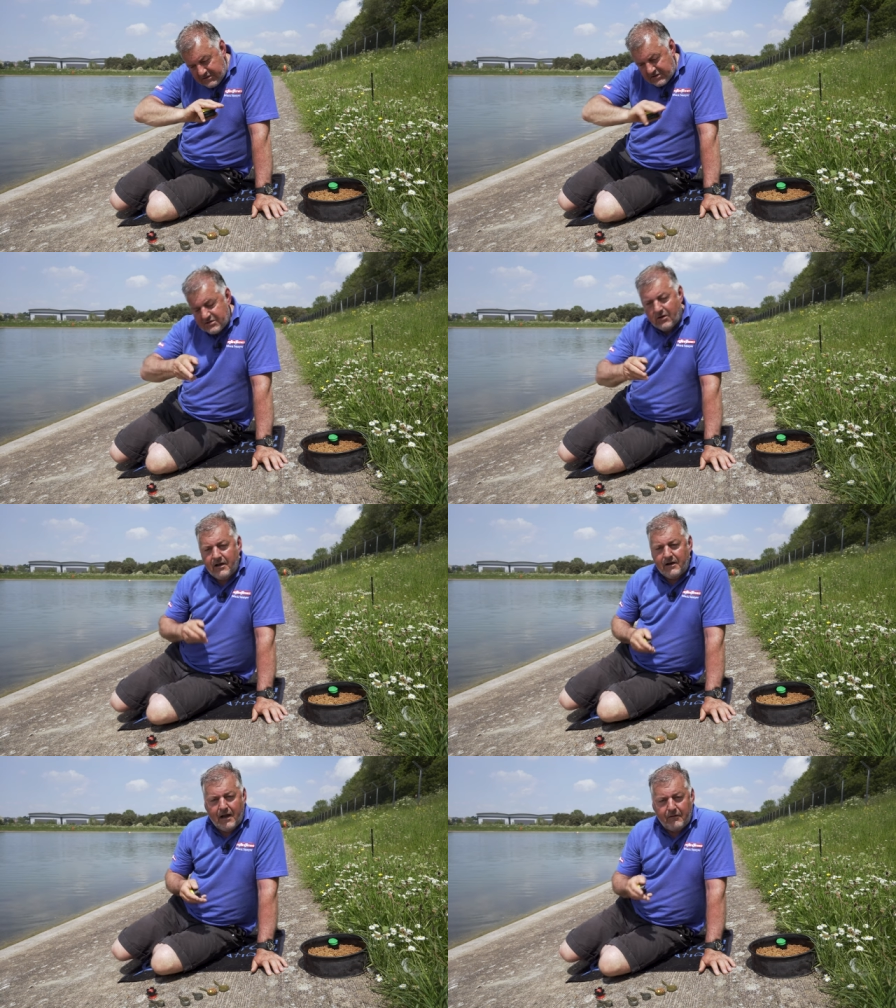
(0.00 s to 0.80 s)

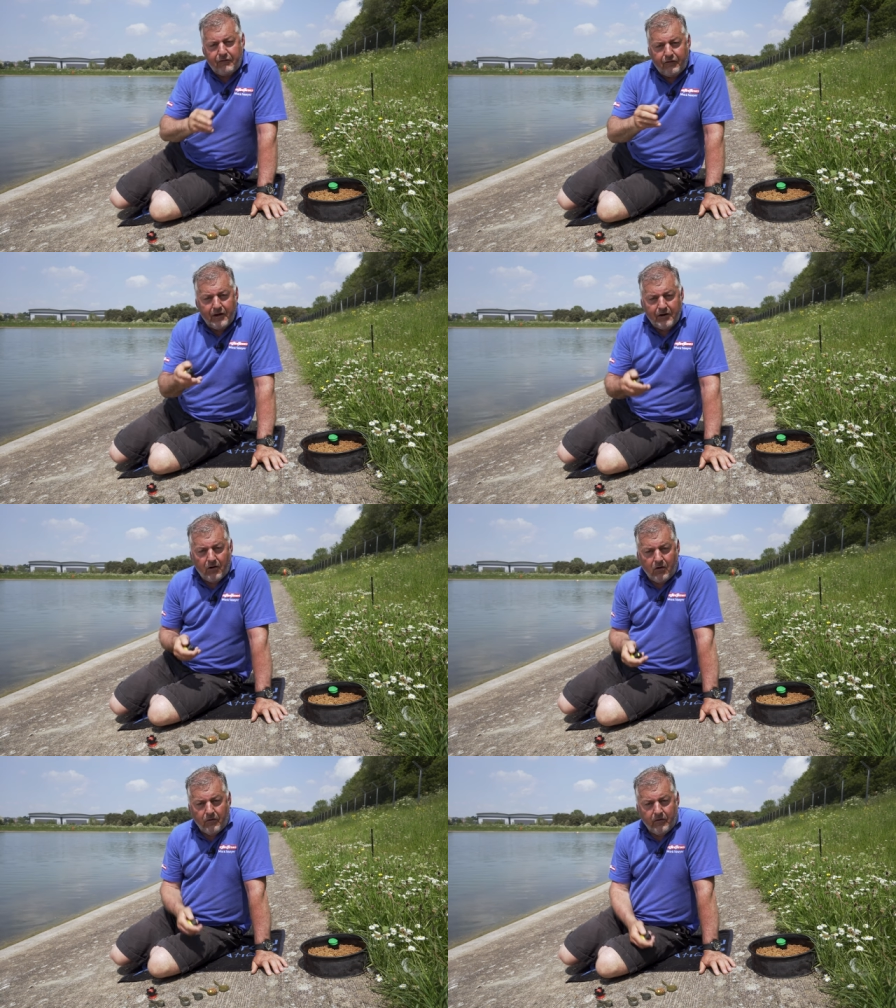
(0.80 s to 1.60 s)
design and feed
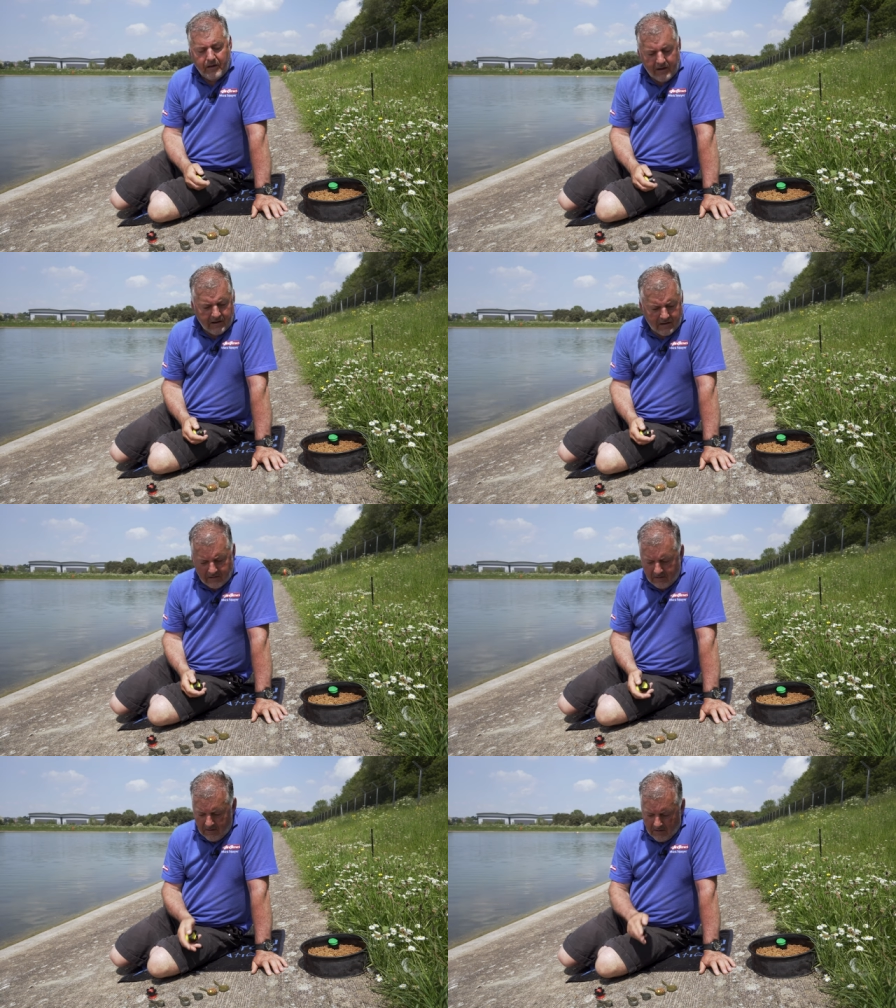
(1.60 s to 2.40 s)
on the, uh,